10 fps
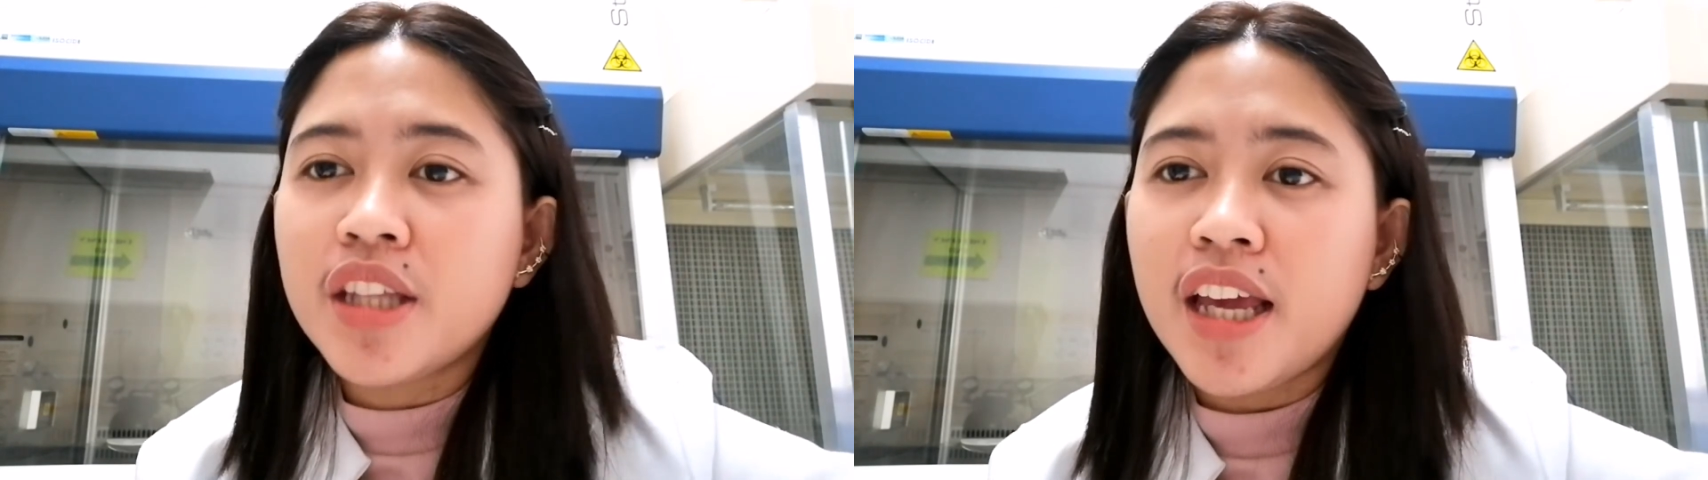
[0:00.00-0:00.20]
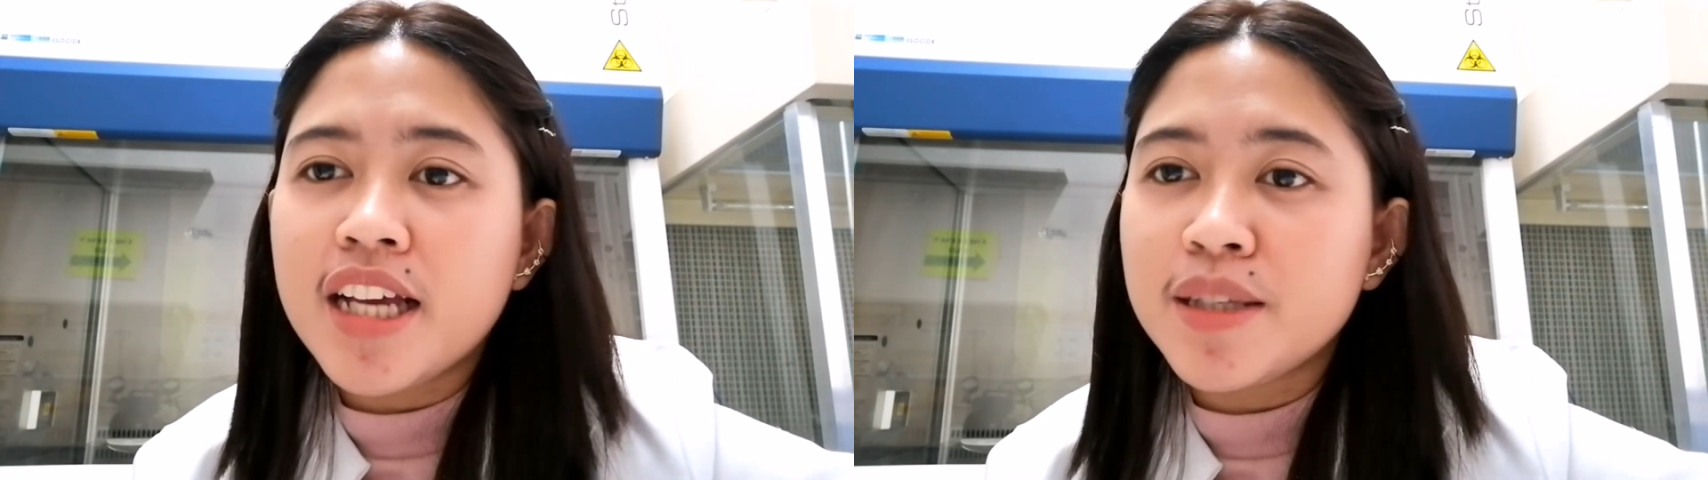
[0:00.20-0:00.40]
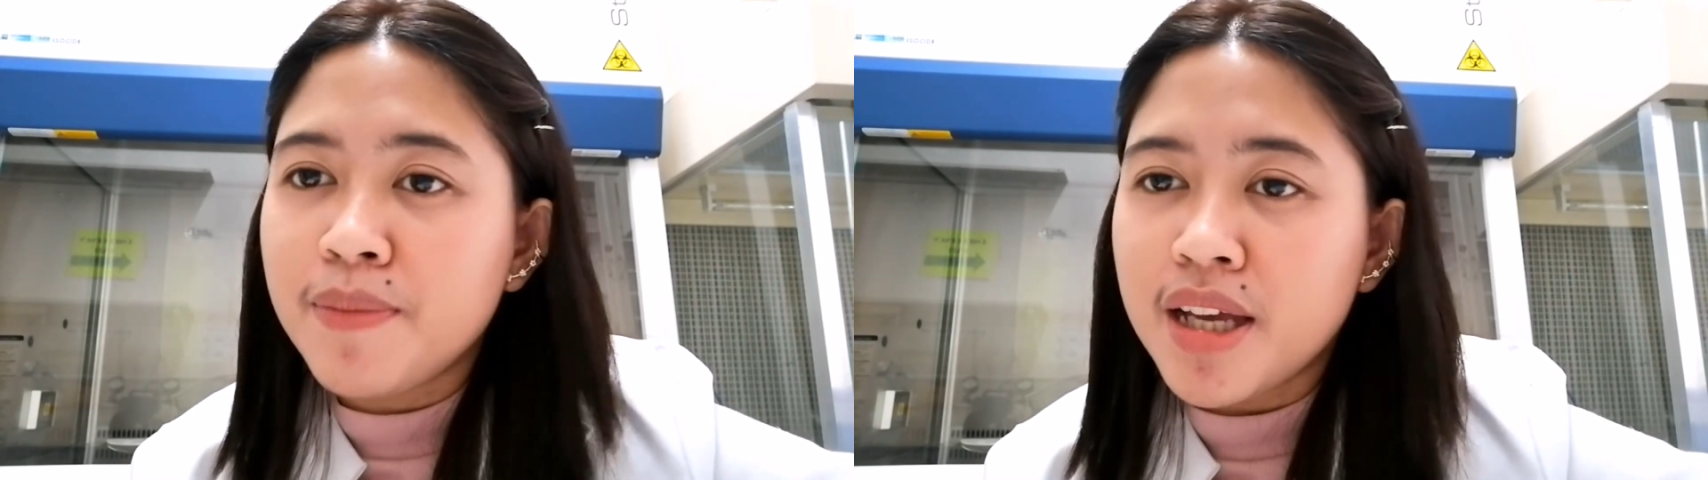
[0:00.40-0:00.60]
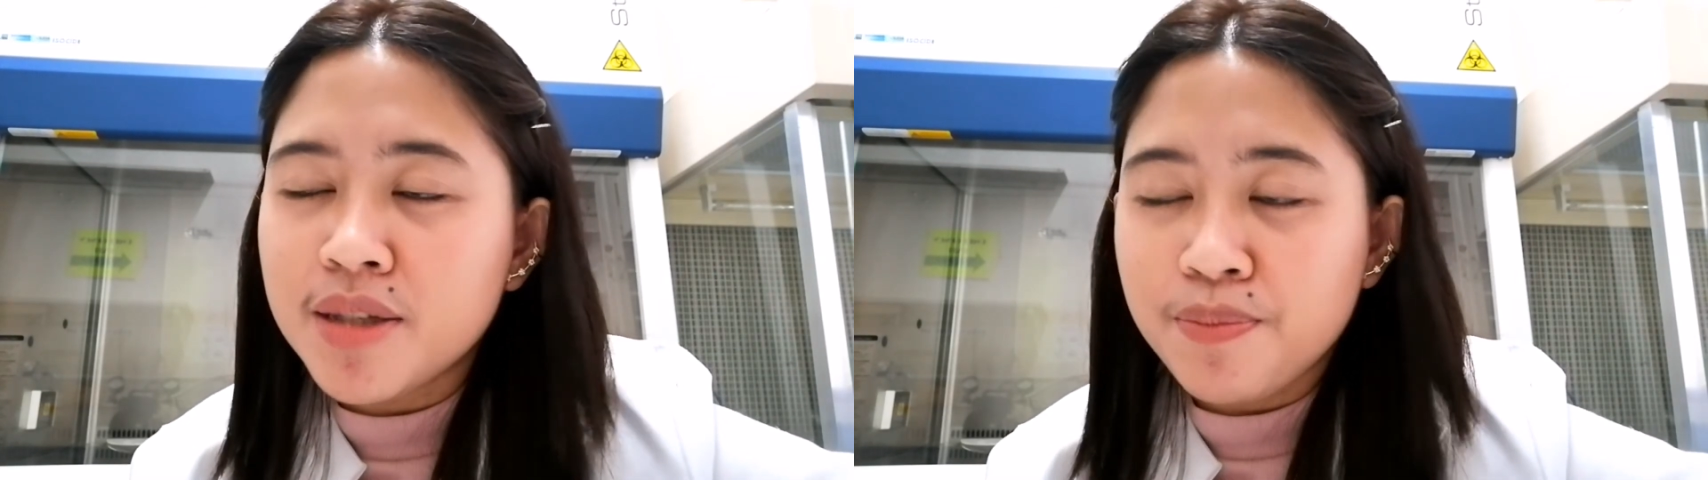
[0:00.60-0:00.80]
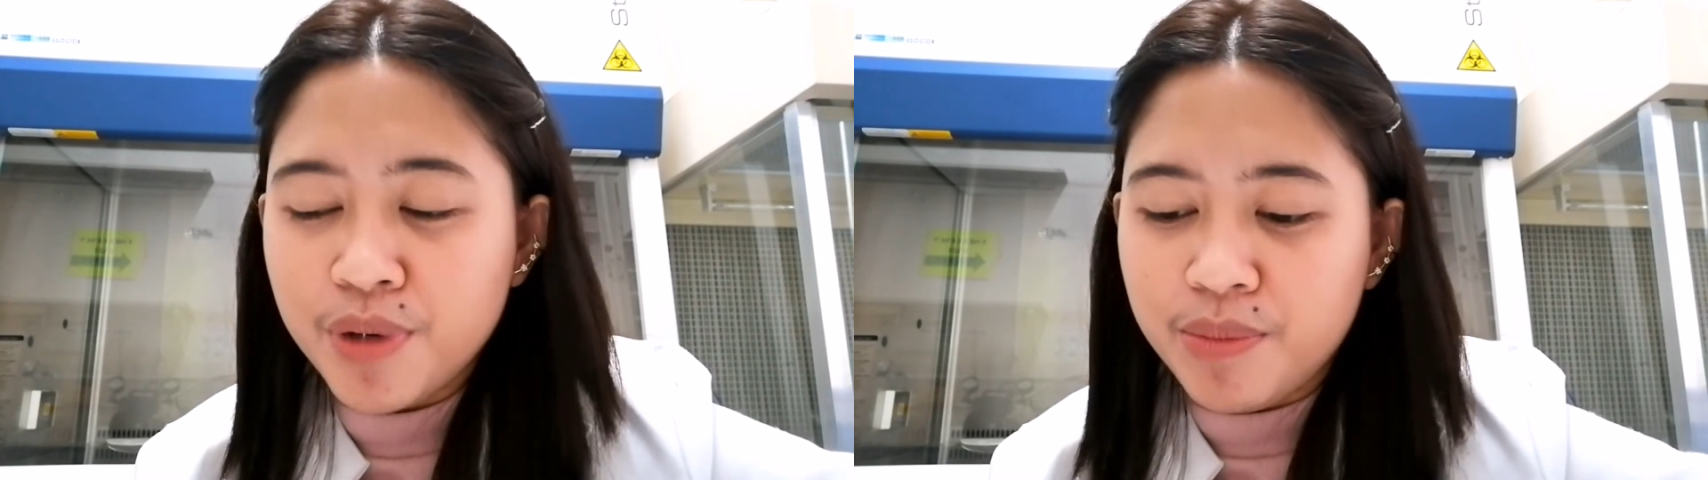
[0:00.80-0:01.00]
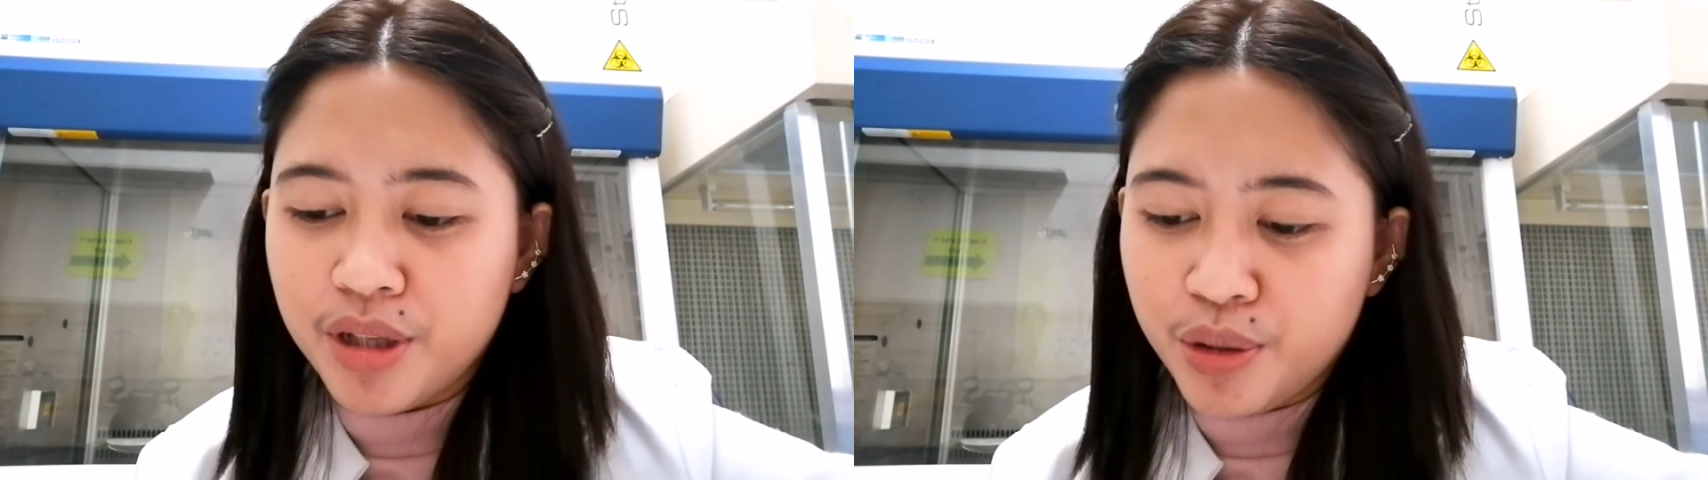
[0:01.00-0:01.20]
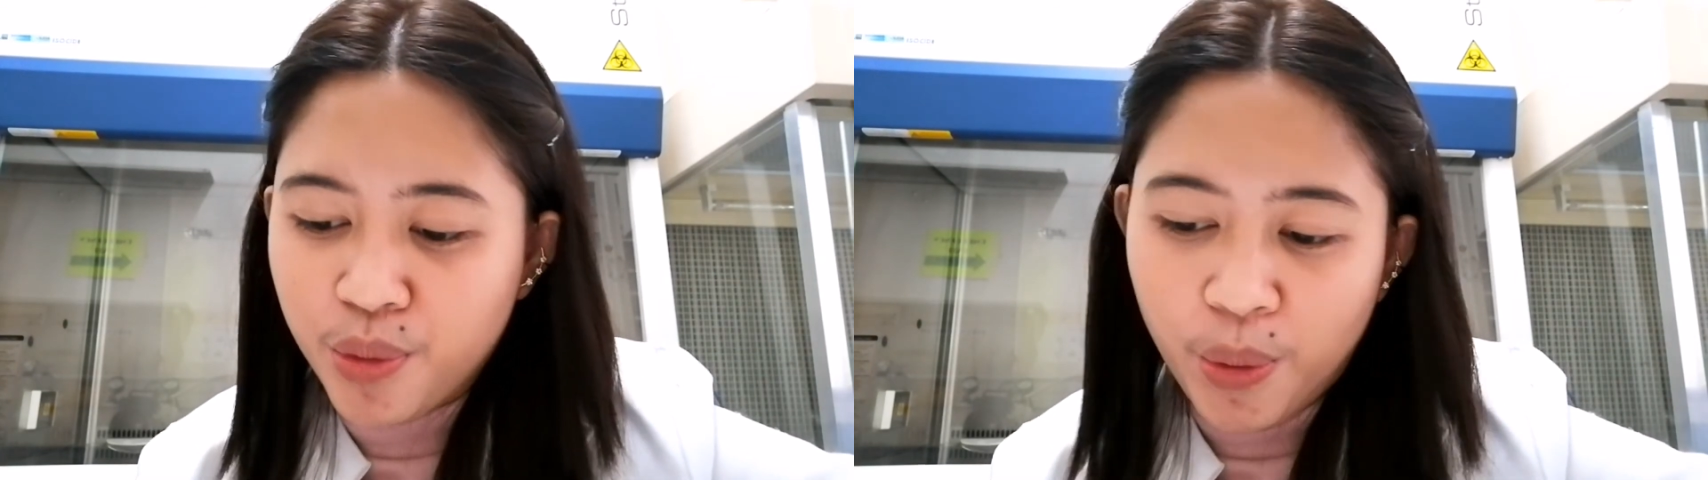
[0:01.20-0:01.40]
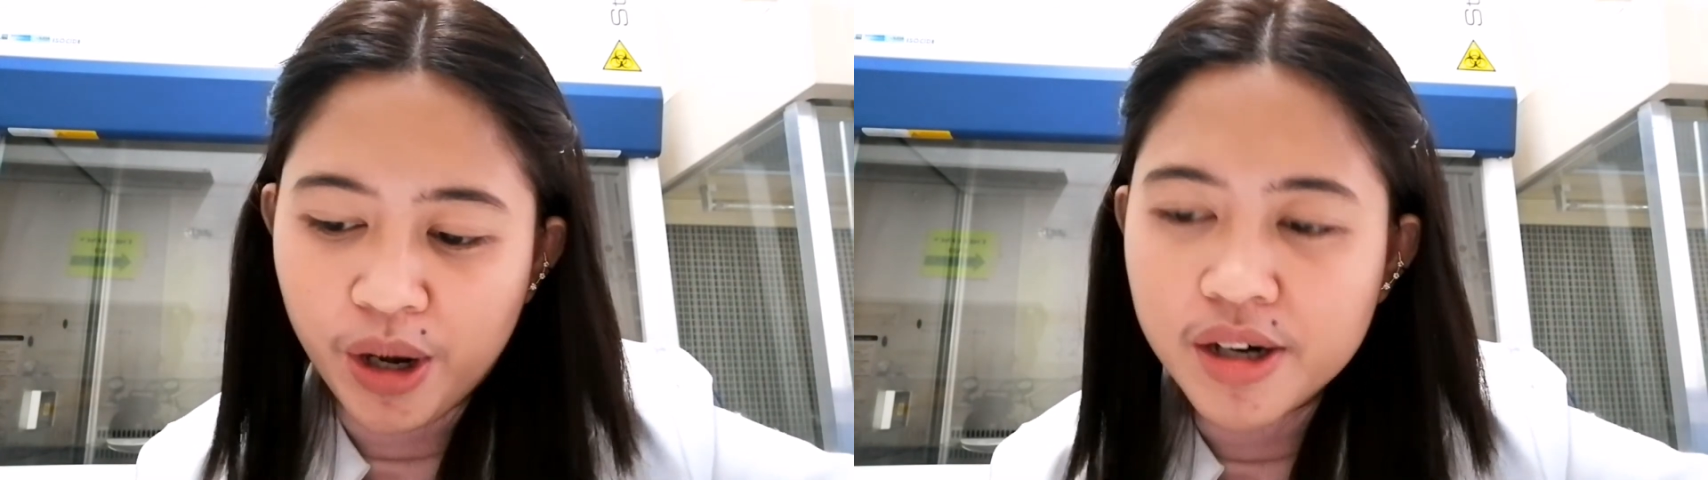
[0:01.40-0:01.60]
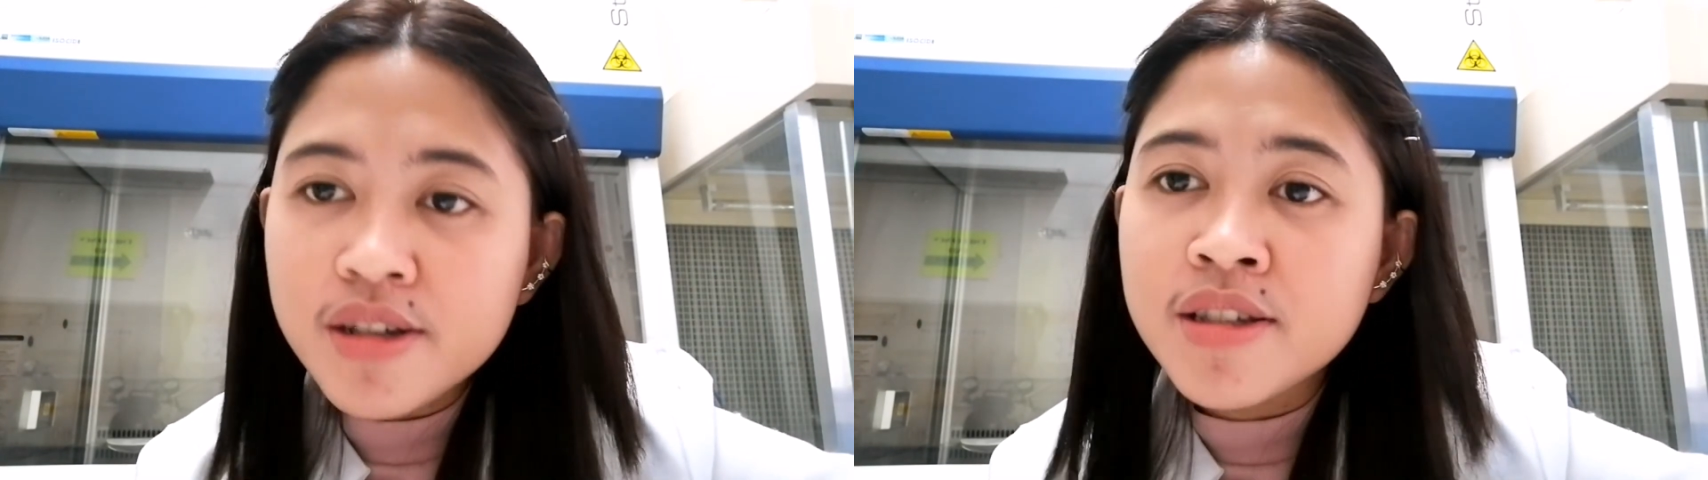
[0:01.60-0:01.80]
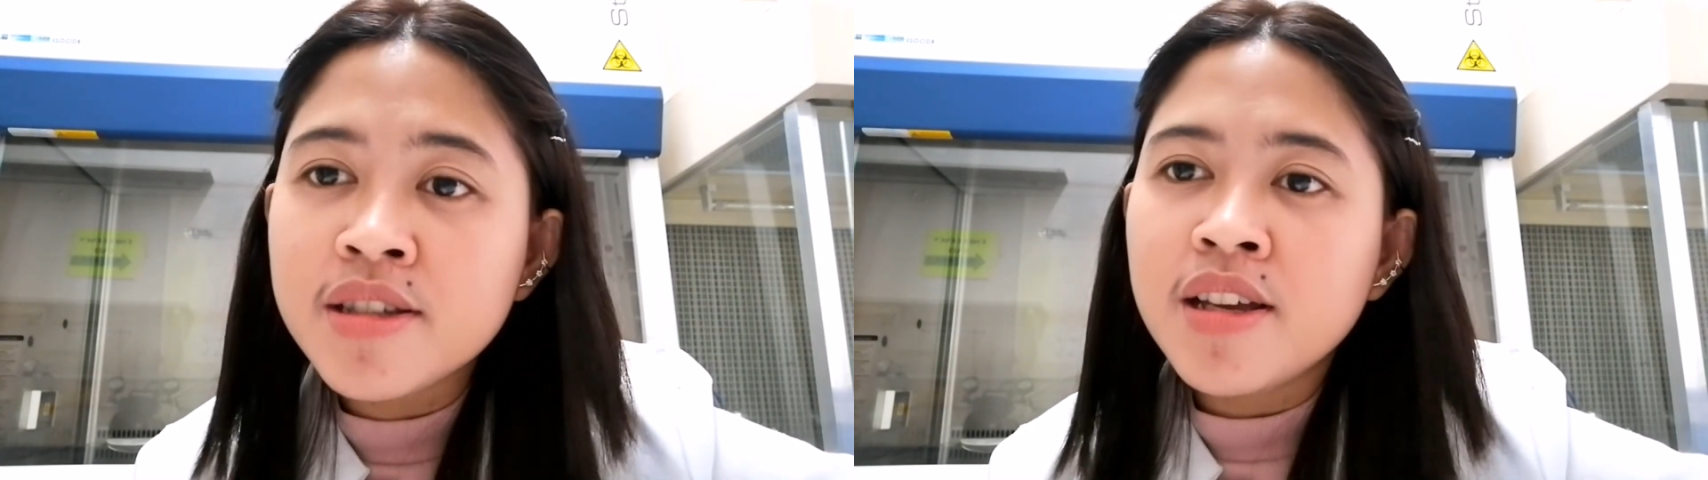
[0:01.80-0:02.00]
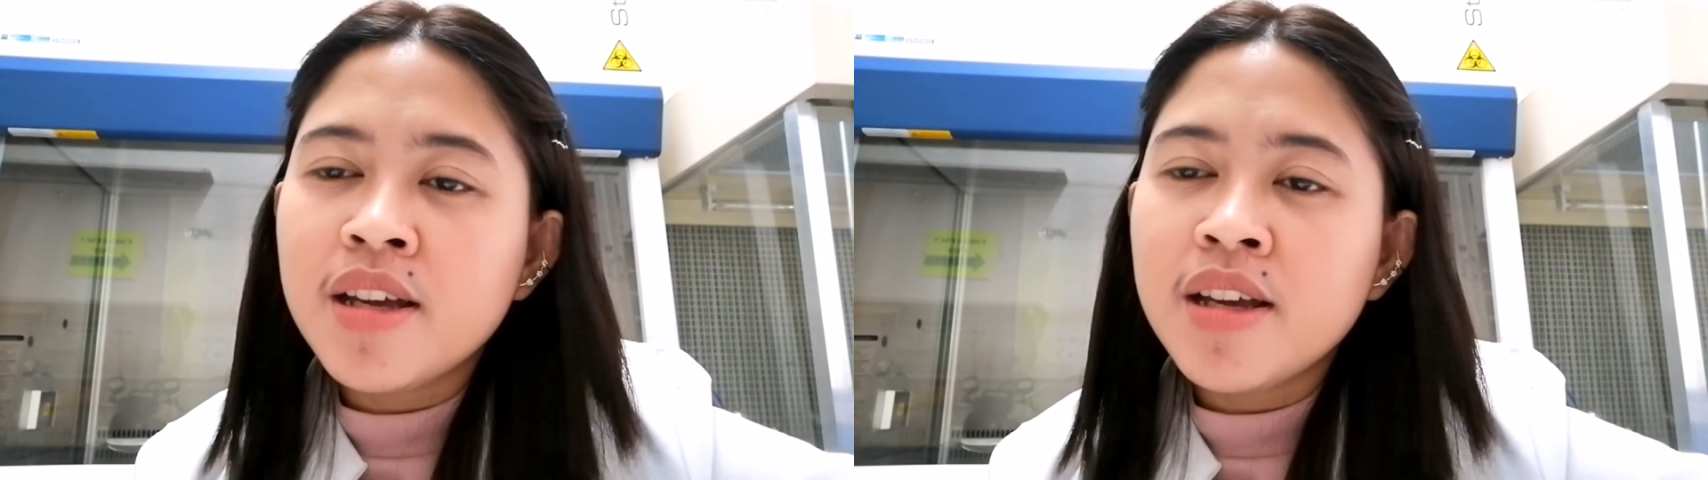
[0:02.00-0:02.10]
thing as best pre-med course